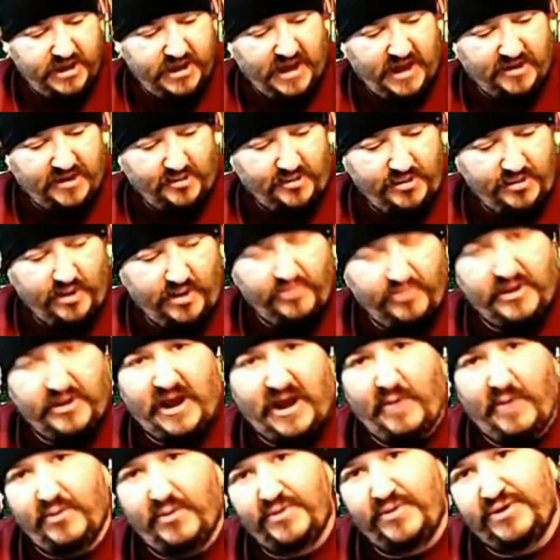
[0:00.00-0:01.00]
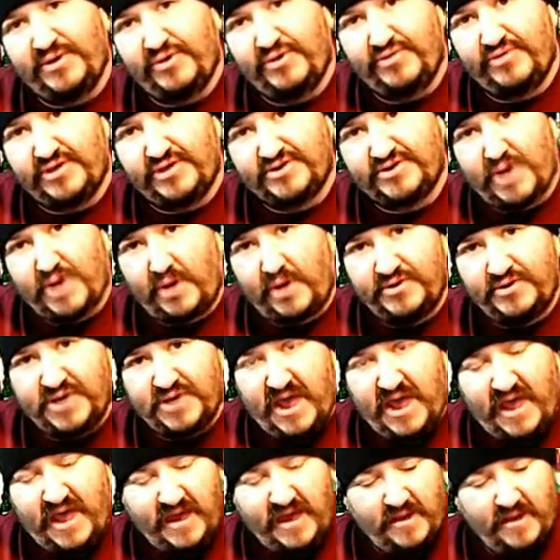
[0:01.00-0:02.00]
I don't know that I would do this all
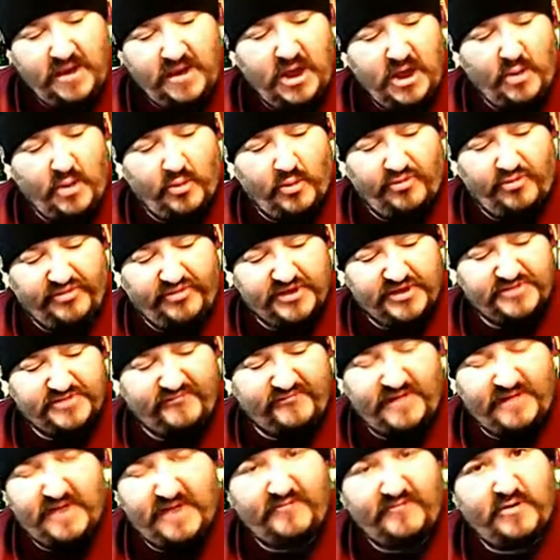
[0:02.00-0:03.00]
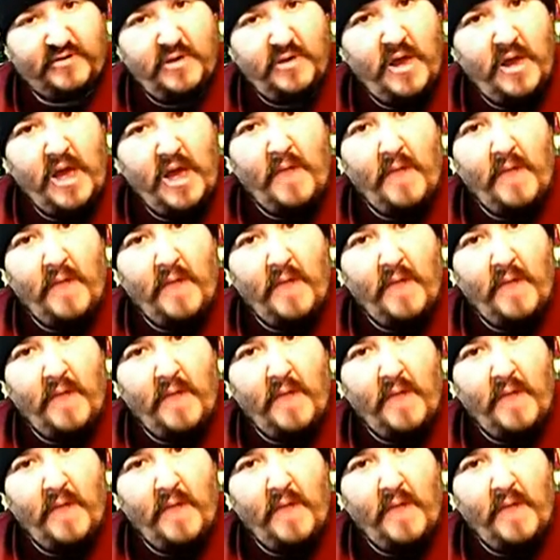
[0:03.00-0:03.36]
day with this flavor,